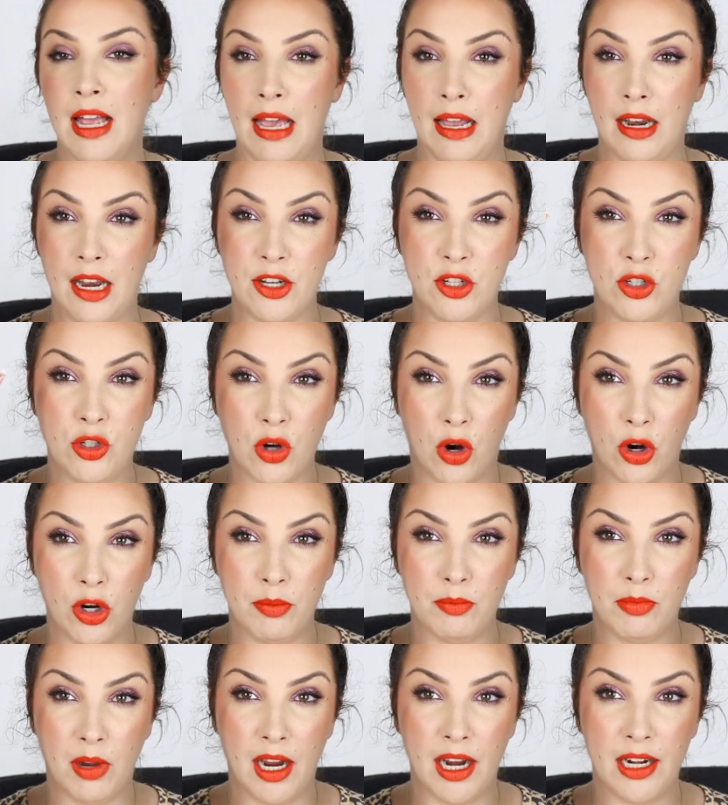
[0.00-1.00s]
And I
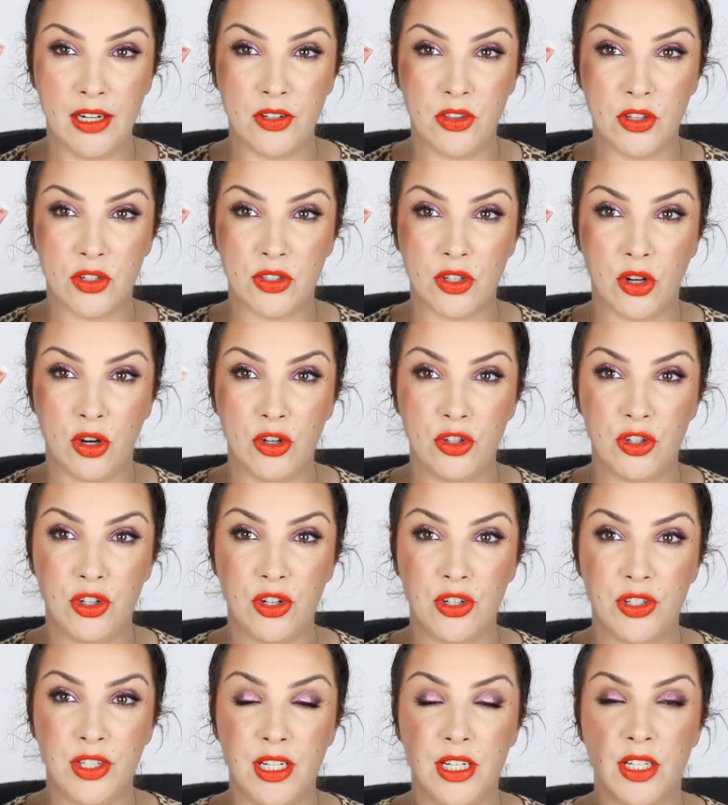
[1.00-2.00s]
don't mind the So
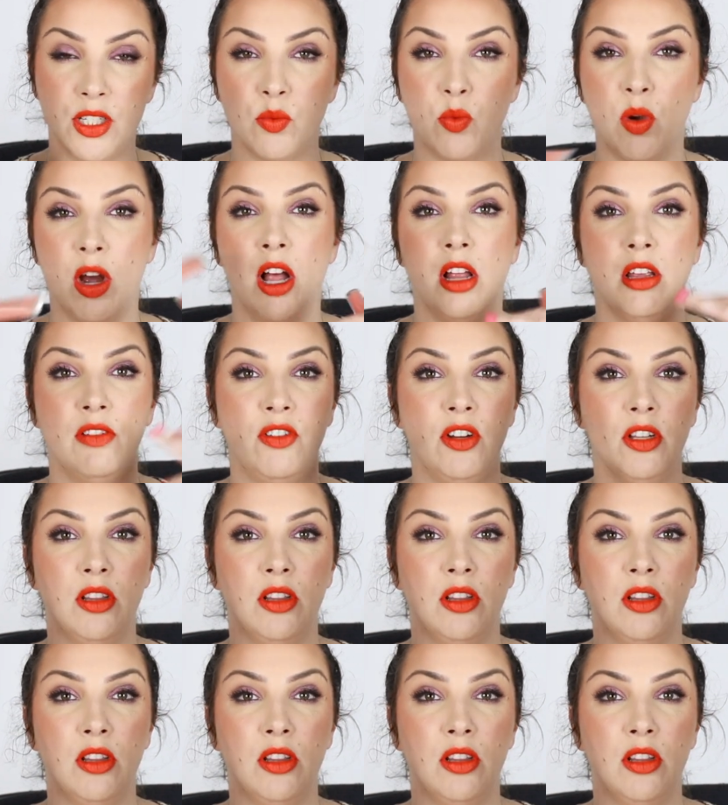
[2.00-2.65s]
Juicy as well if